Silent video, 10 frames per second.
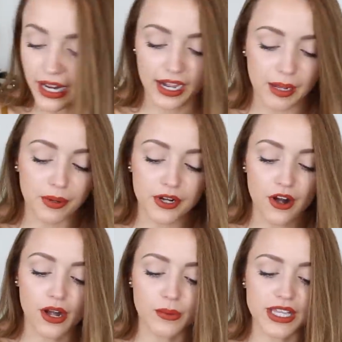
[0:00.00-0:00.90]
it and I put it
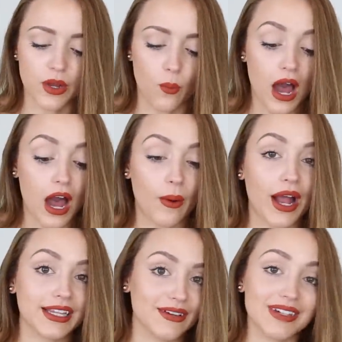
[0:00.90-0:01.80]
on, I was like, wow,
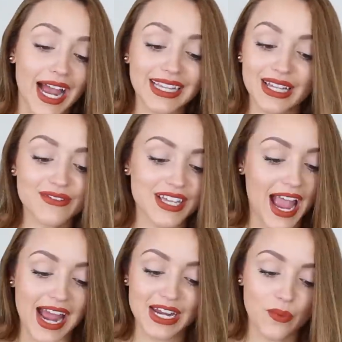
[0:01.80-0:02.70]
I love it. I loved
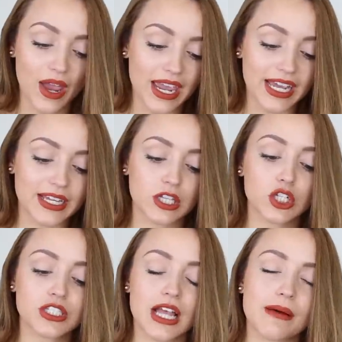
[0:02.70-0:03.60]
it anyway. It
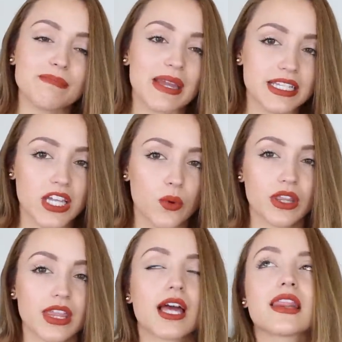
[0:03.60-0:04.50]
looks amazing
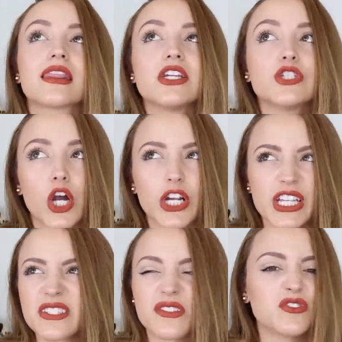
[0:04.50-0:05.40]
with the
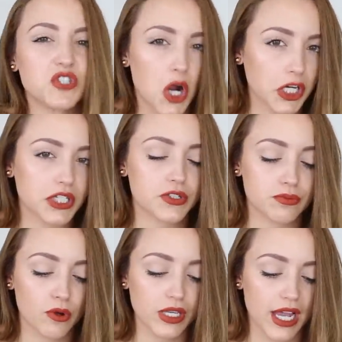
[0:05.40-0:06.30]
darkest of dark
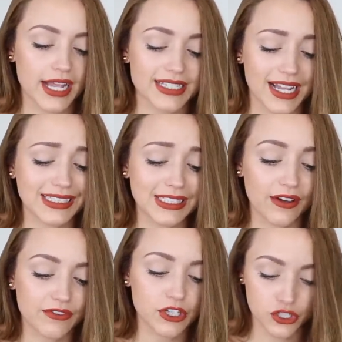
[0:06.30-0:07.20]
smoky eyes. I
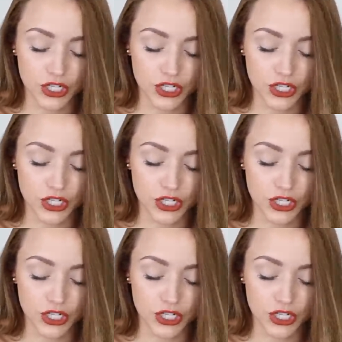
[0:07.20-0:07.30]
love the